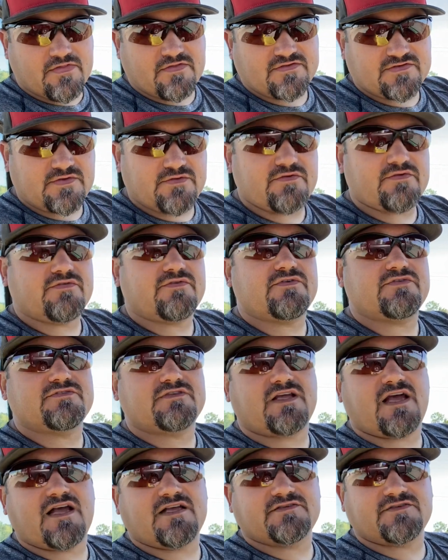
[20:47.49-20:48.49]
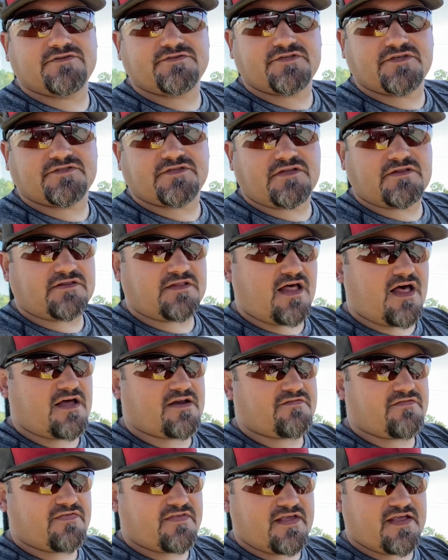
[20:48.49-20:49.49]
So there's just a lot of
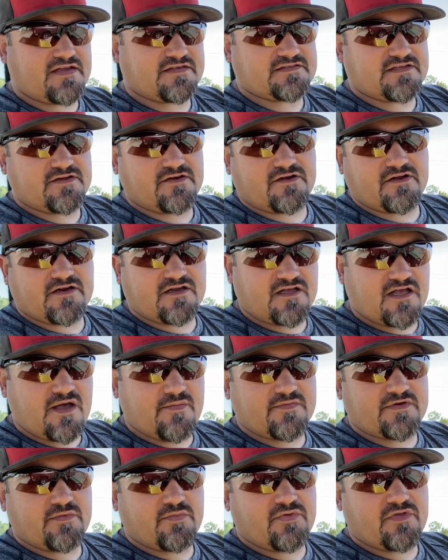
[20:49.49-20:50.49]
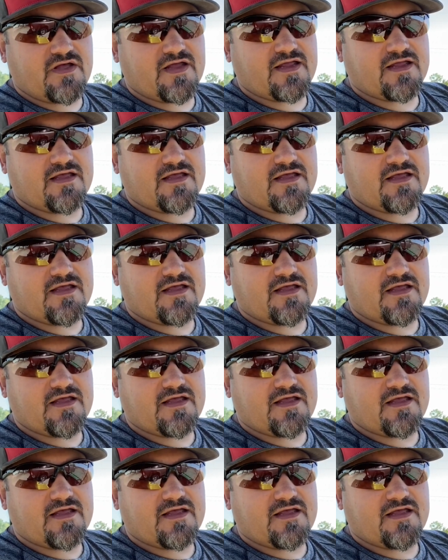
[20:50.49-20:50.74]
things that are going to come into play.